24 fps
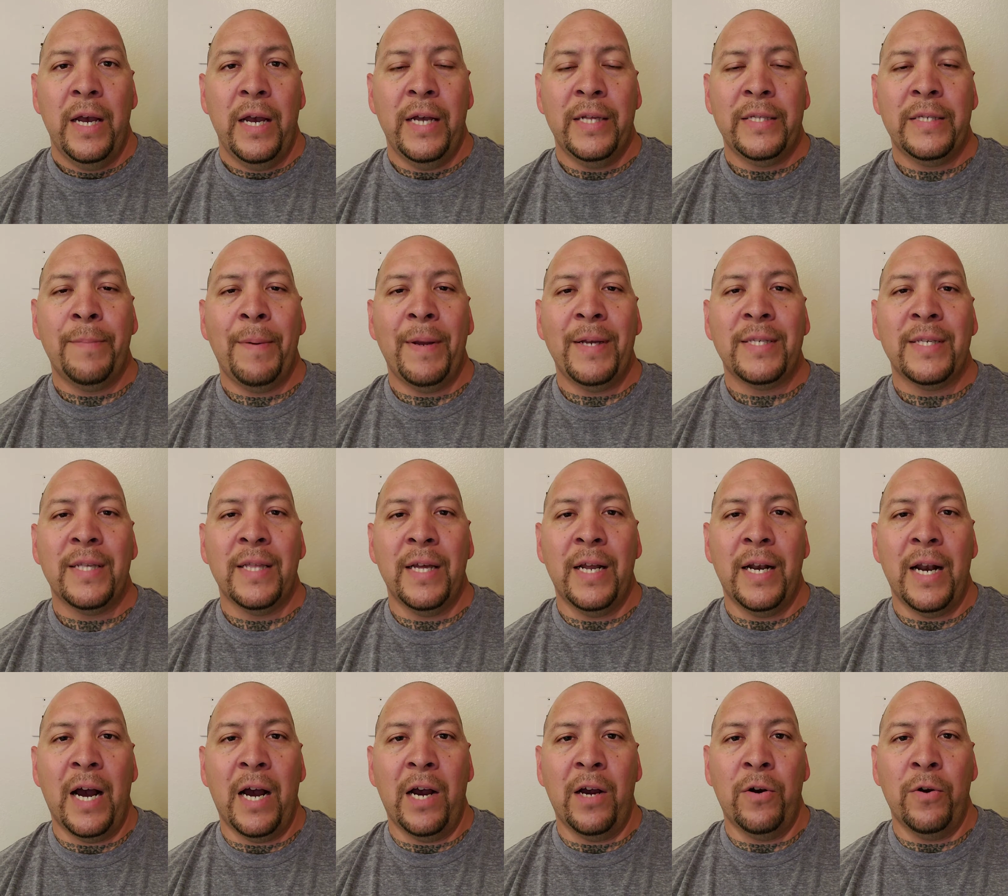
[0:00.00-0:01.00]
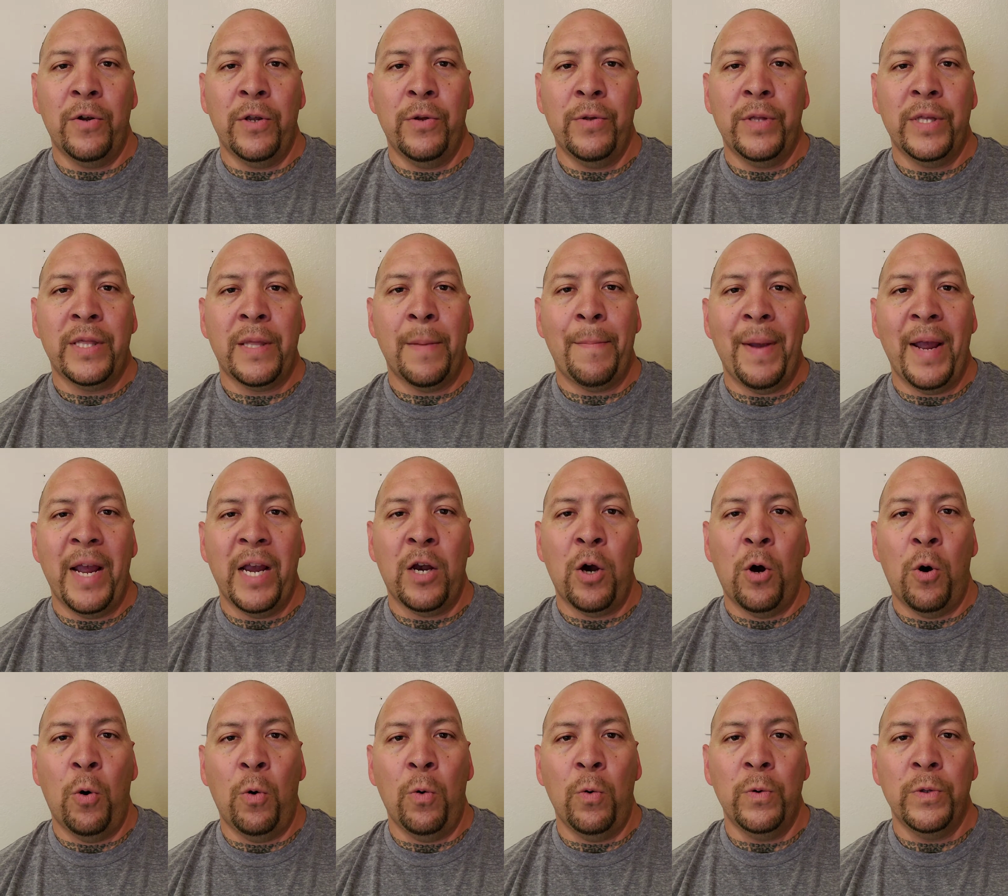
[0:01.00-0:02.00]
It's basically an IOU that the bank
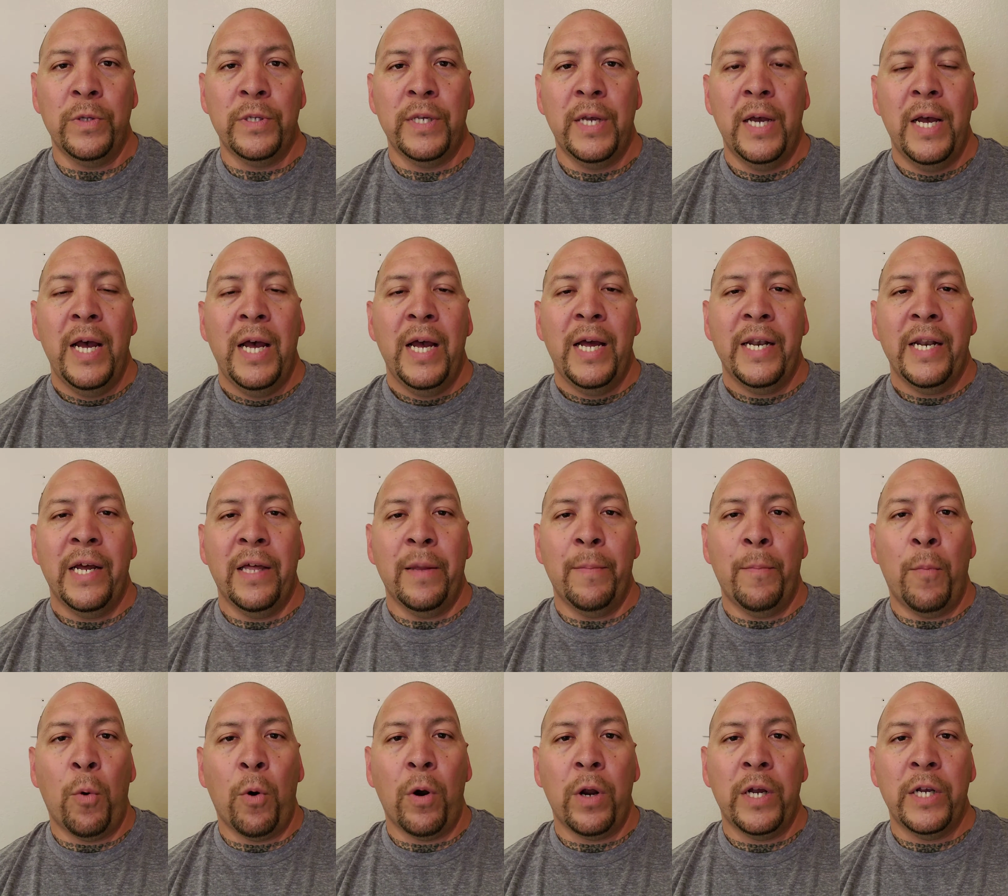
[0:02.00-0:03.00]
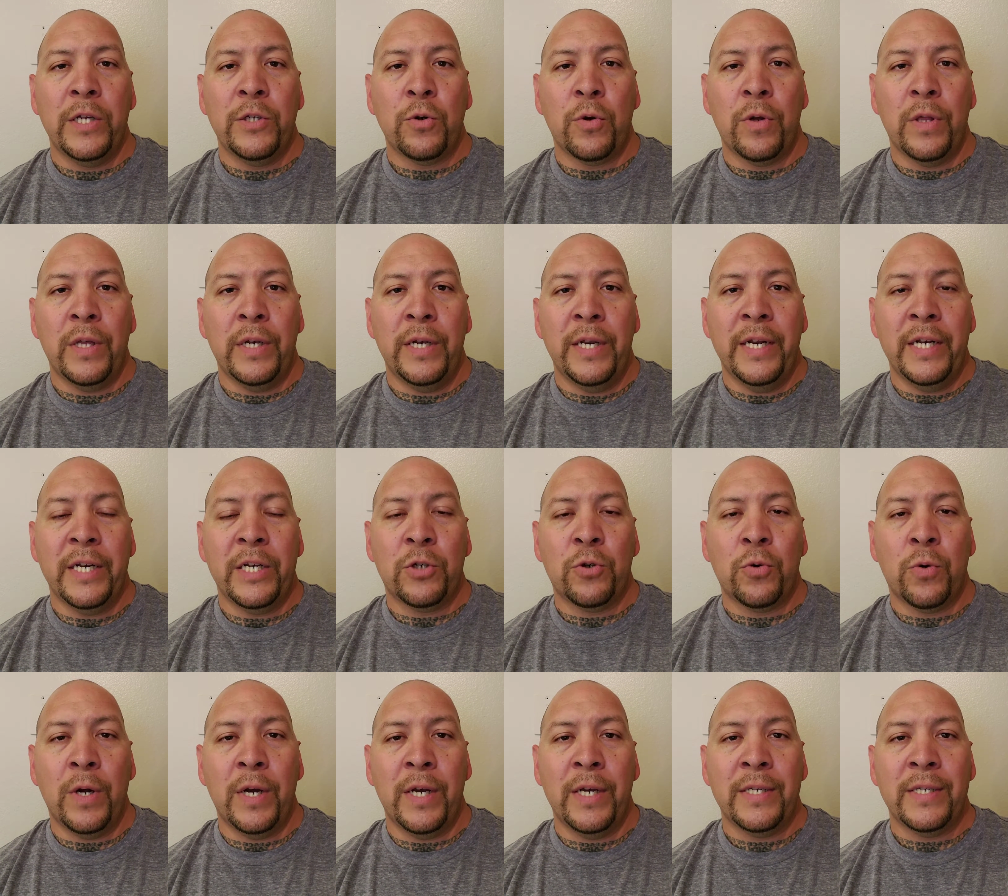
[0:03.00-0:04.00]
holds. Now the mortgage or the deed of
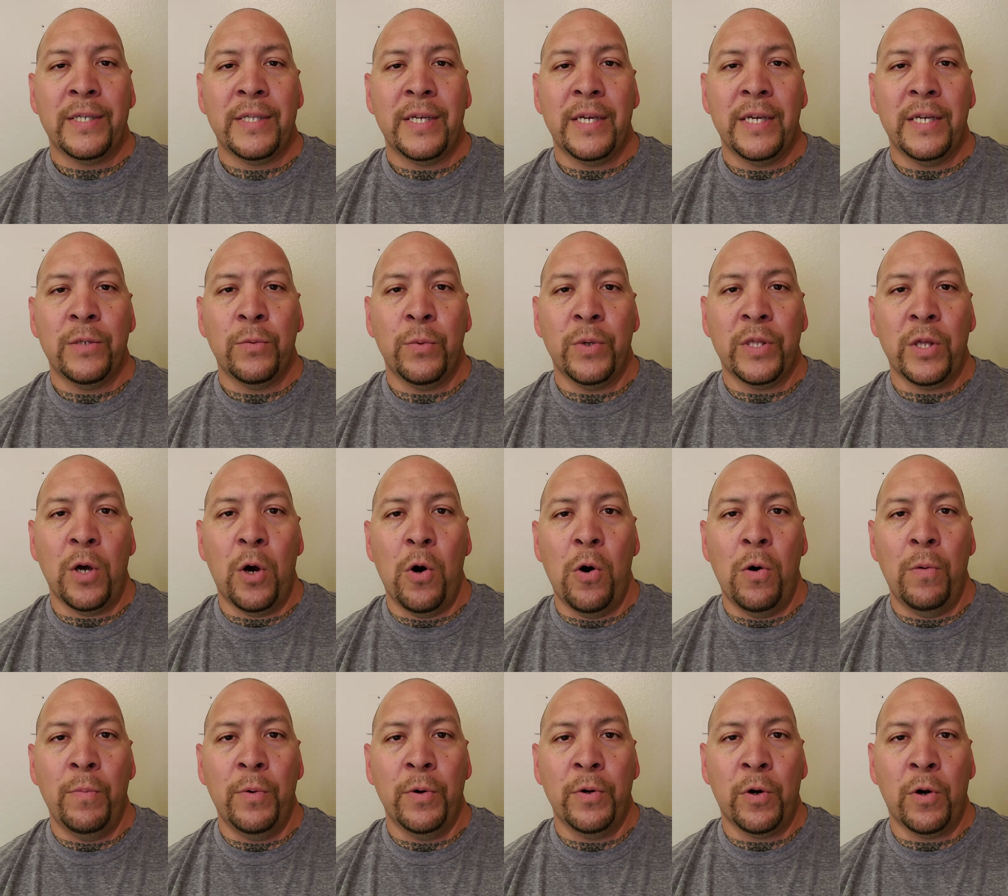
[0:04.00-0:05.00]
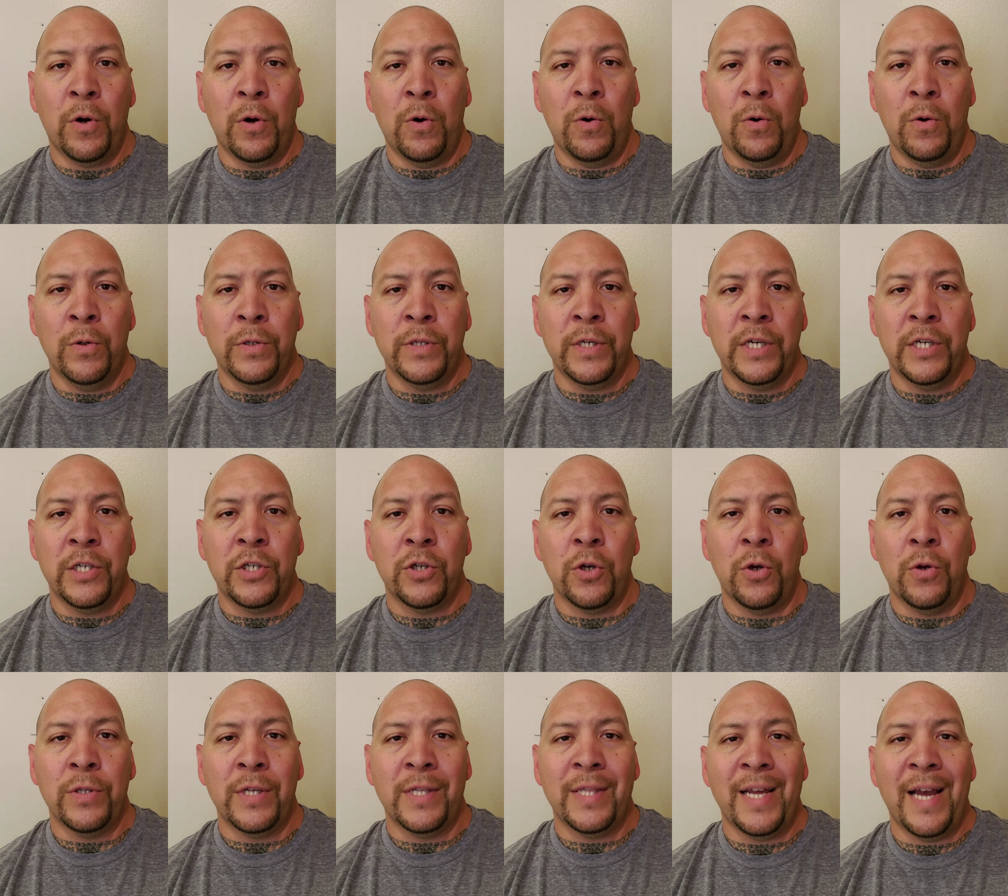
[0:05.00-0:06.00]
trust is what the homeowner holds, and it
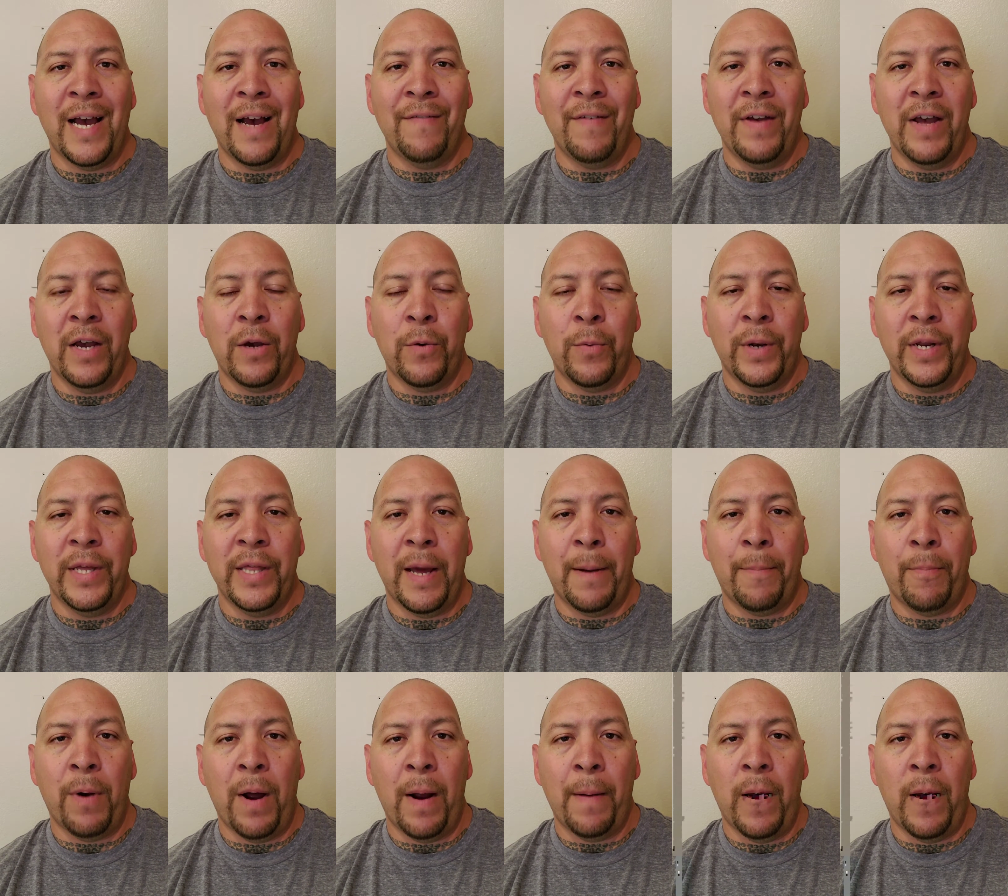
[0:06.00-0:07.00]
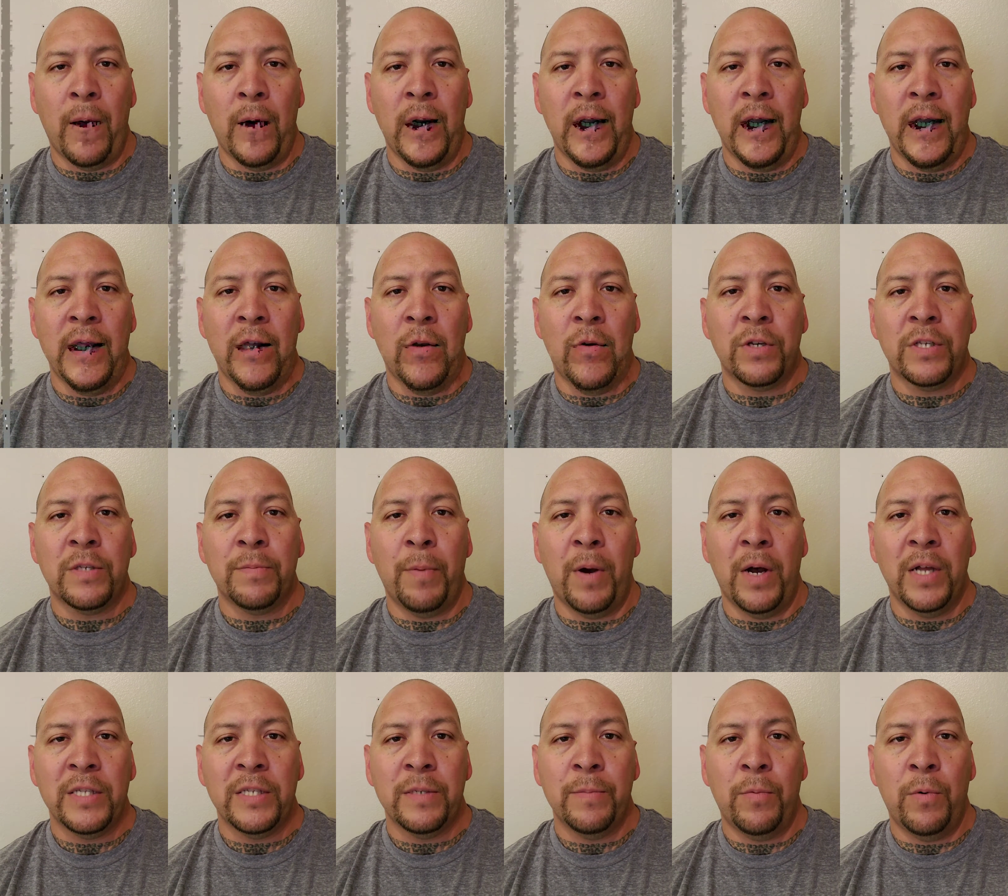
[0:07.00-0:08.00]
shows that they have equity in that property, they're
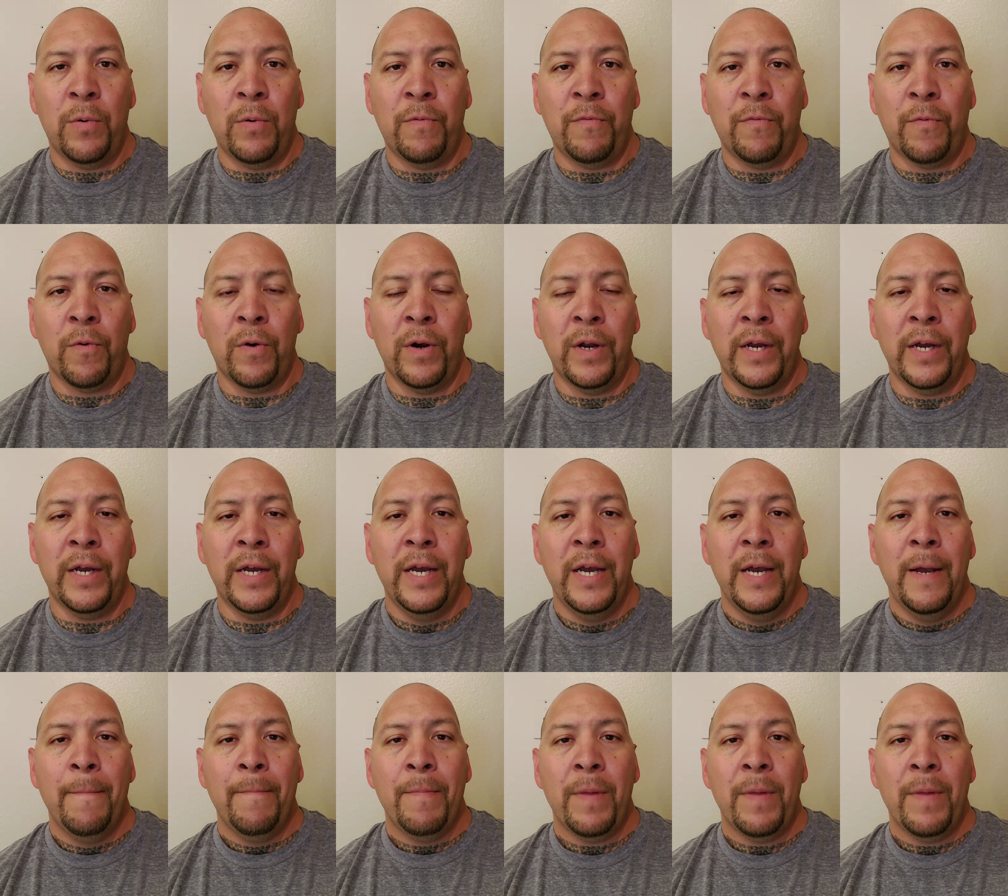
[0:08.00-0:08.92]
responsible for it.